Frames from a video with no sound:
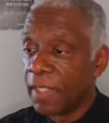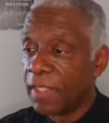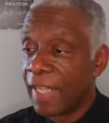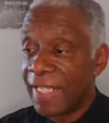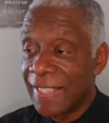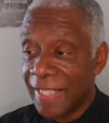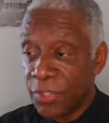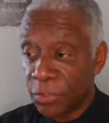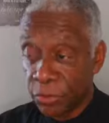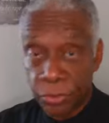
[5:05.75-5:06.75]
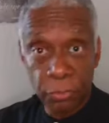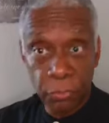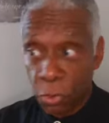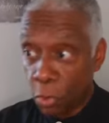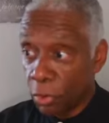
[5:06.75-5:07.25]
Take censers,
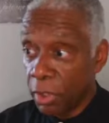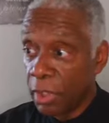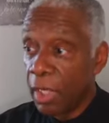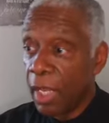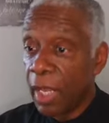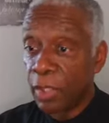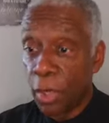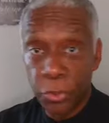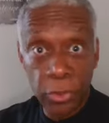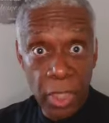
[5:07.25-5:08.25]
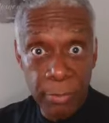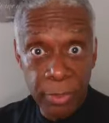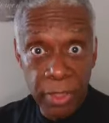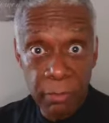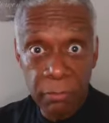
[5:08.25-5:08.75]
Korah, and all your
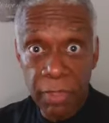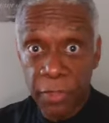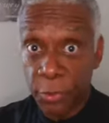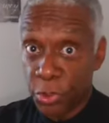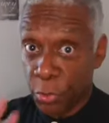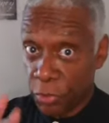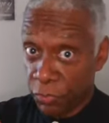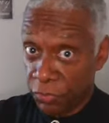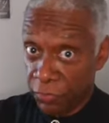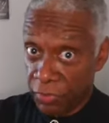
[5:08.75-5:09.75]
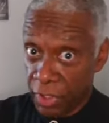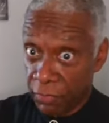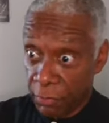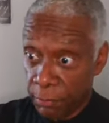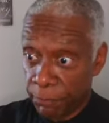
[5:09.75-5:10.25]
company, and there's 250 of them.